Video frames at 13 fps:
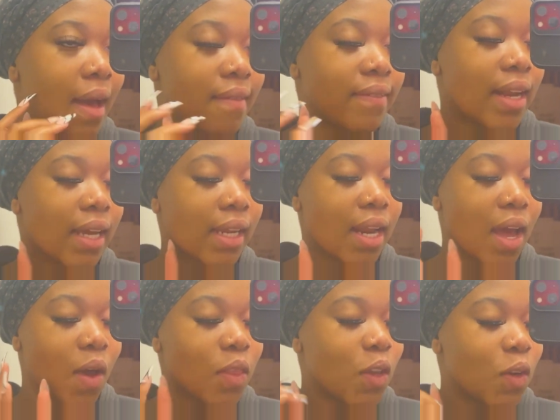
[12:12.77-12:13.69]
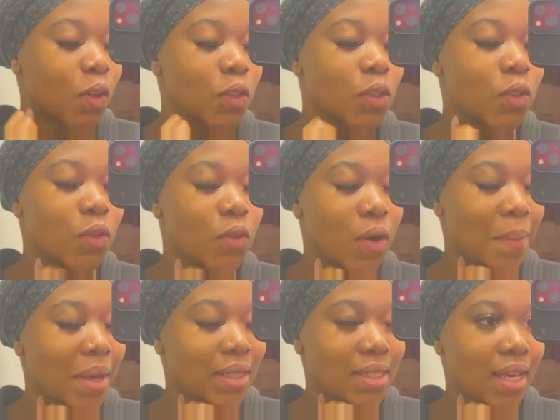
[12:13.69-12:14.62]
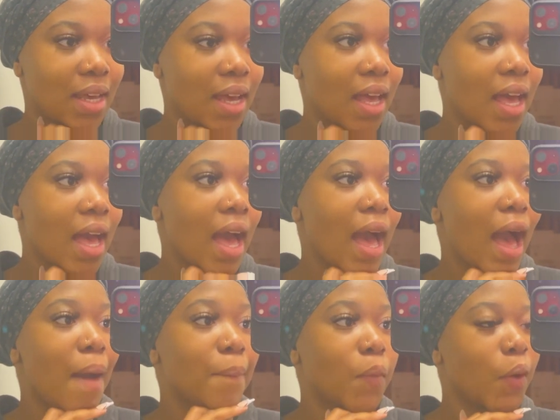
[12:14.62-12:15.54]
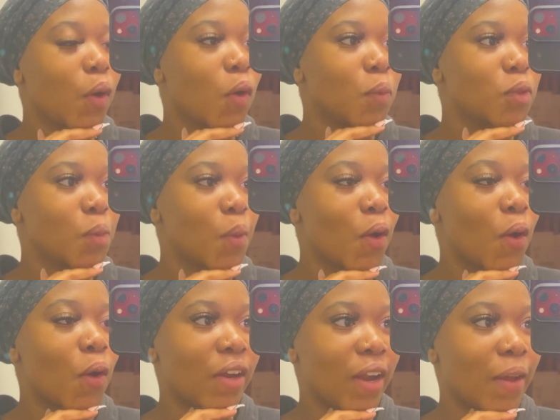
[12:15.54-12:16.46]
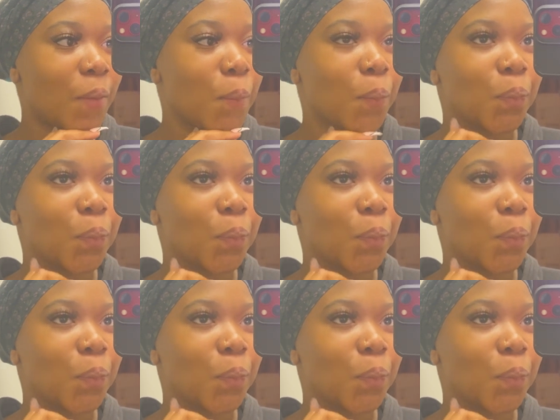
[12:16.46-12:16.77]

I feel like now they look so dramatic. I'm going home tomorrow, né?